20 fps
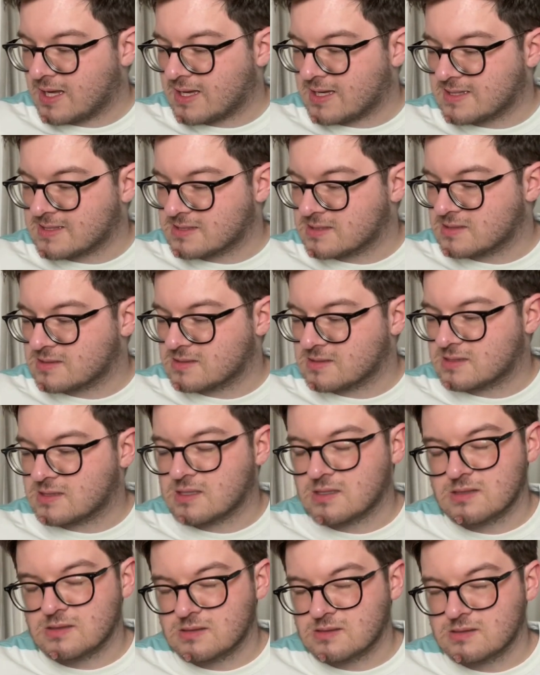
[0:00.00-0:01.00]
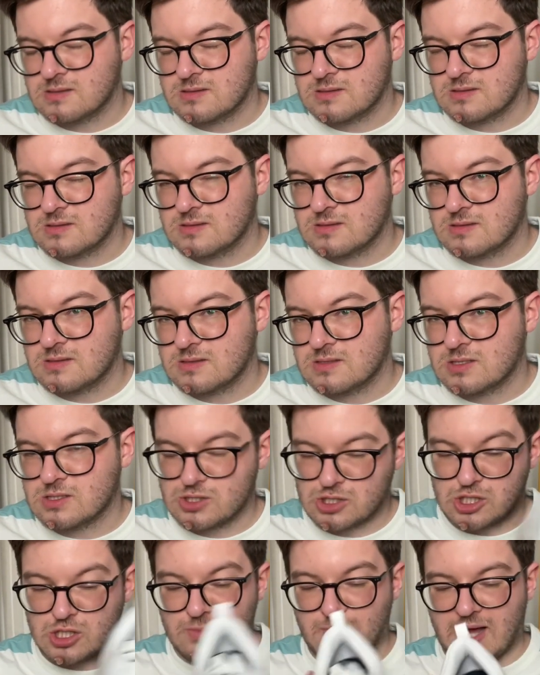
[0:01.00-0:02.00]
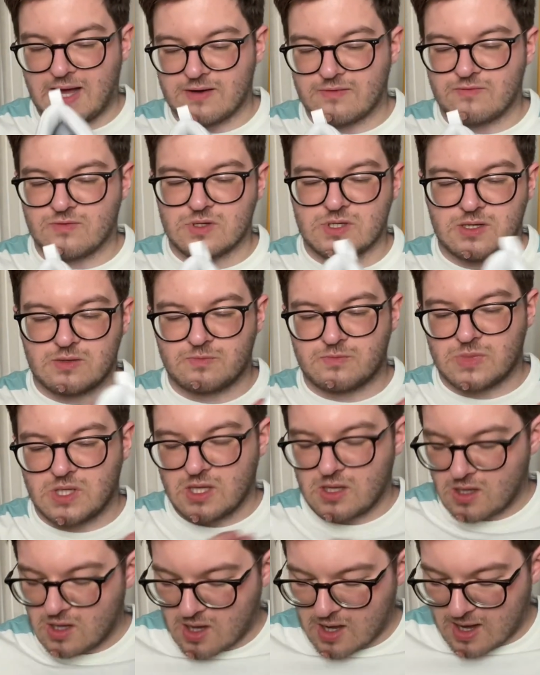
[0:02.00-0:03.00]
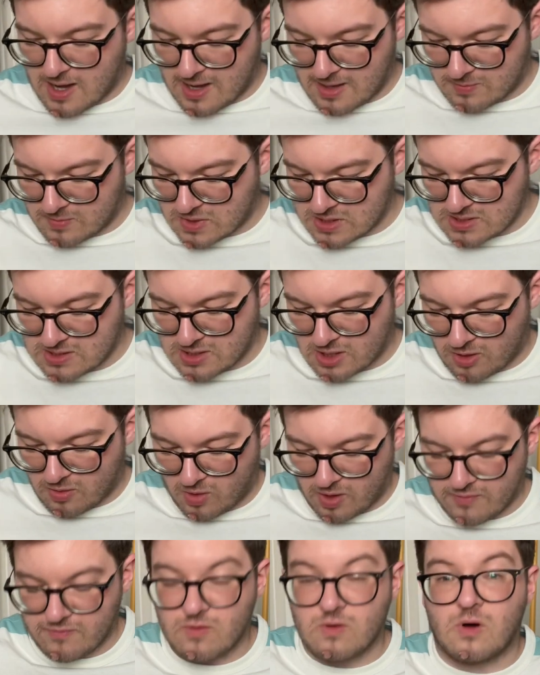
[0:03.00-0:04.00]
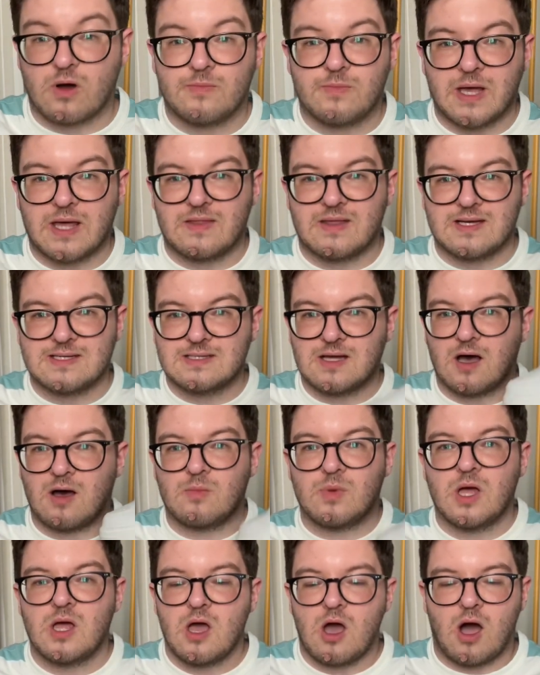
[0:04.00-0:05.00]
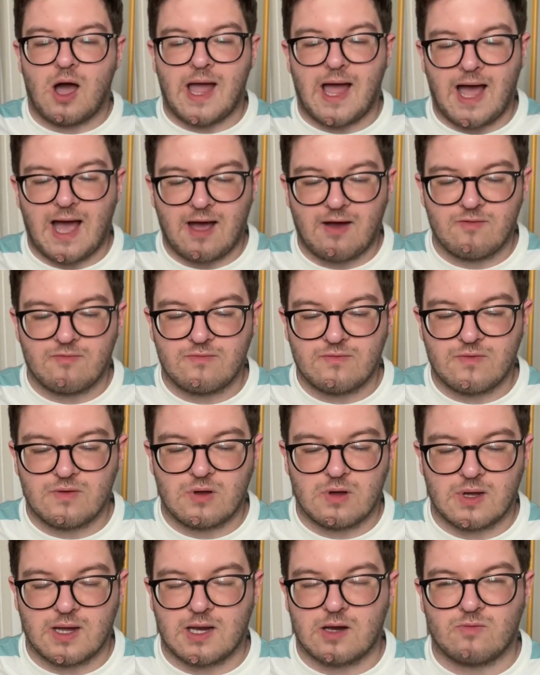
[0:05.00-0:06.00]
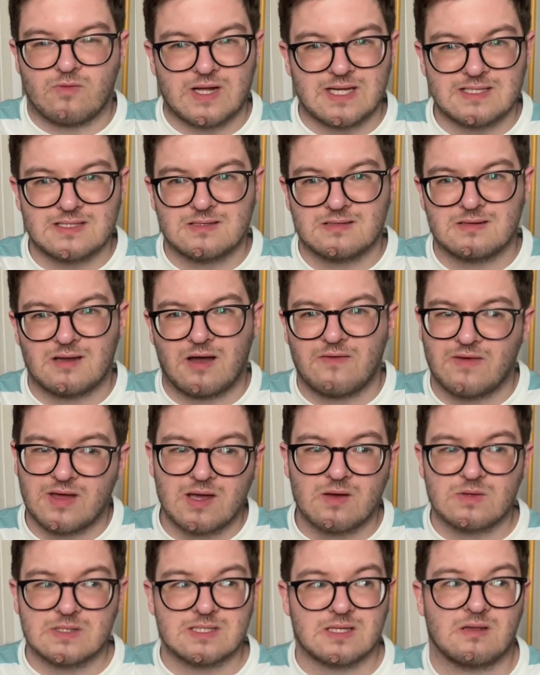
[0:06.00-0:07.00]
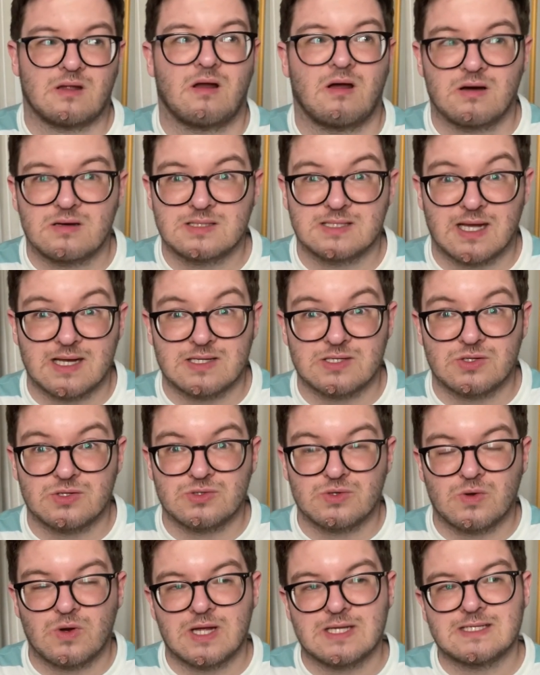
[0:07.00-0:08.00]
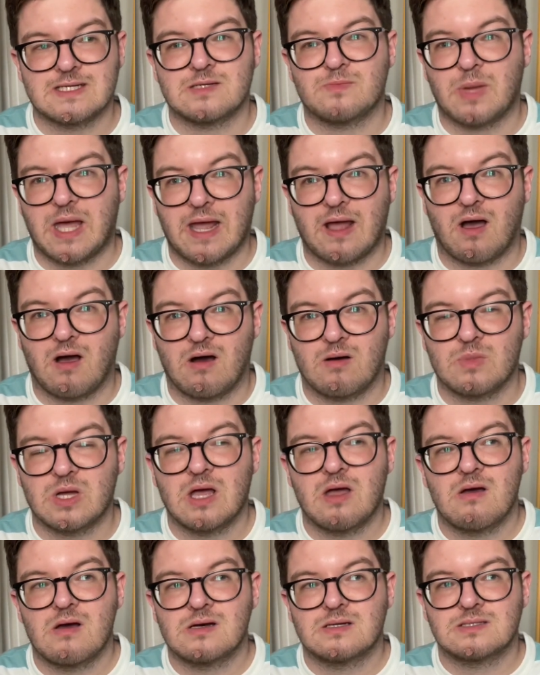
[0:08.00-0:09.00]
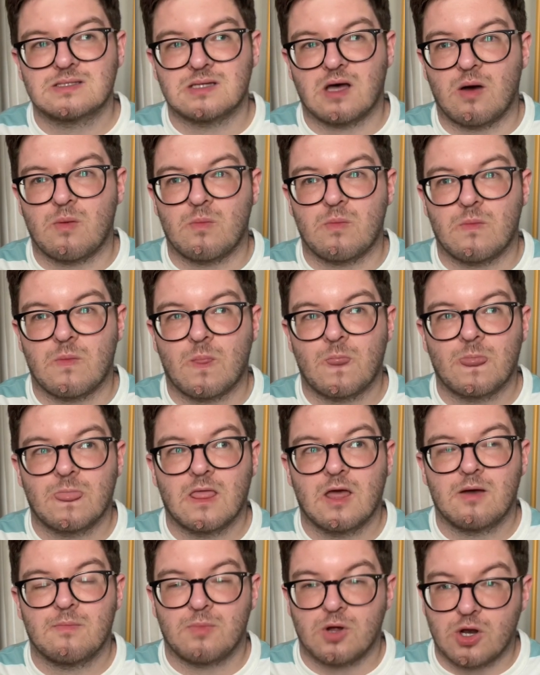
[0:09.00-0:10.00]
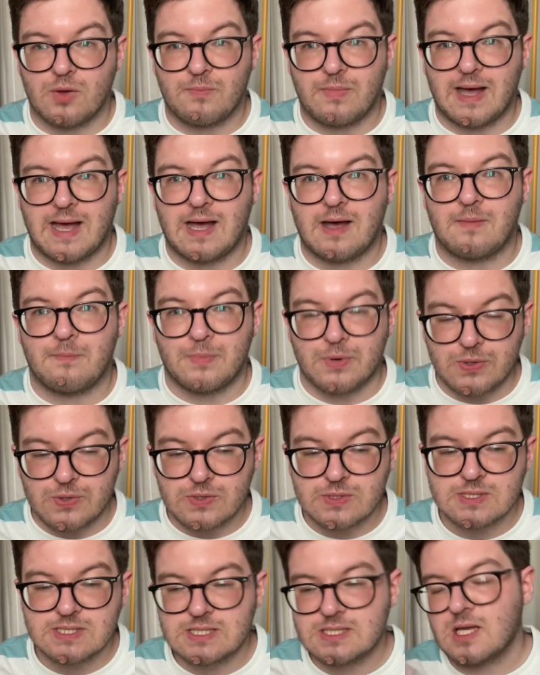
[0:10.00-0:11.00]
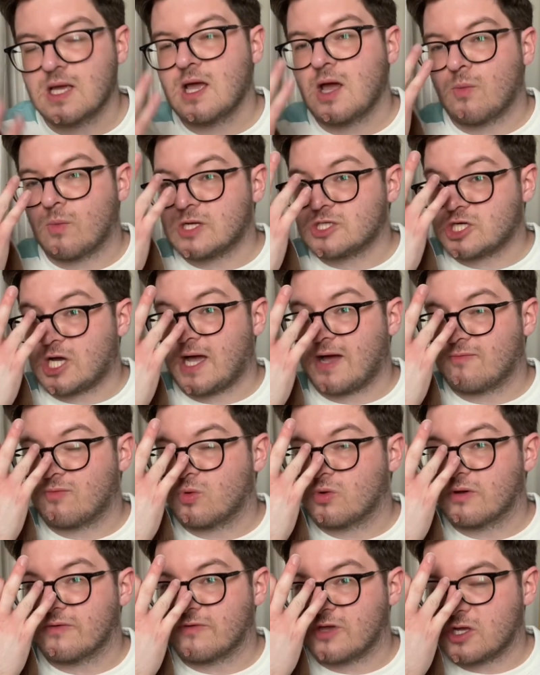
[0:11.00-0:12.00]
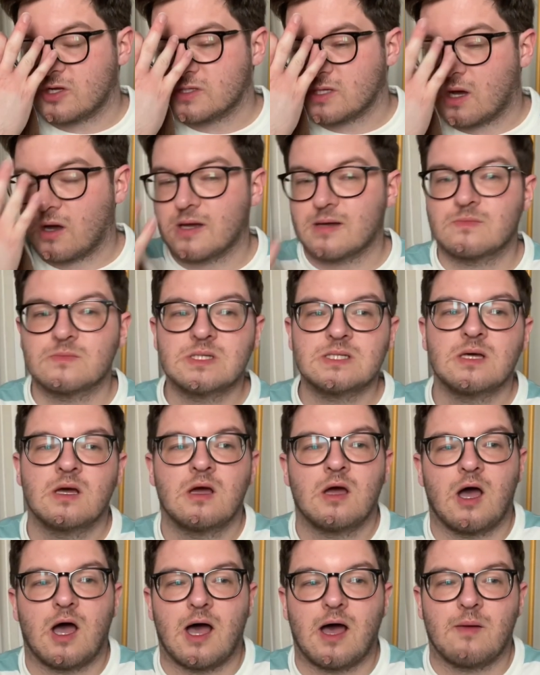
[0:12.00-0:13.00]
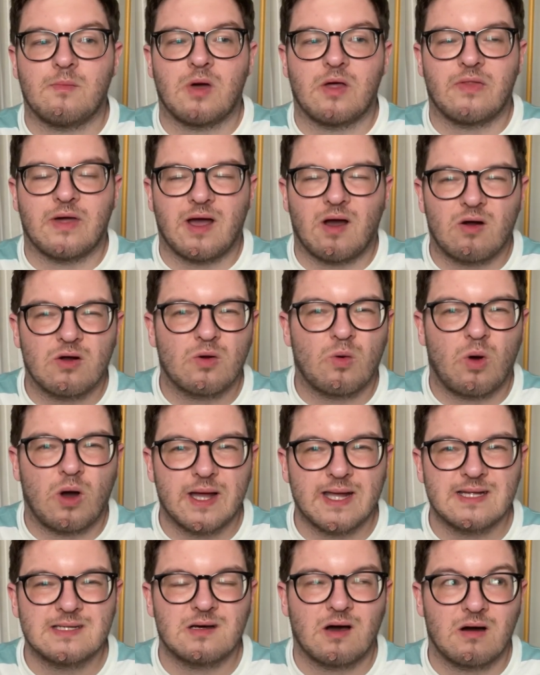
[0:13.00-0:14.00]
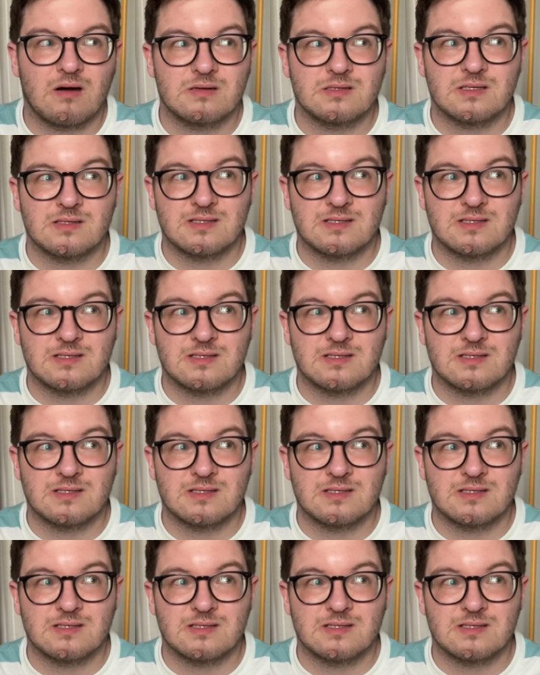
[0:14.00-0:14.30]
isn't too bad for them. So I thought I'd pick these up. I have, in a recent, I think it was in the last ASOS haul, I did pick up some Pull&Bear boots, which I have worn a few times. They are quite hard to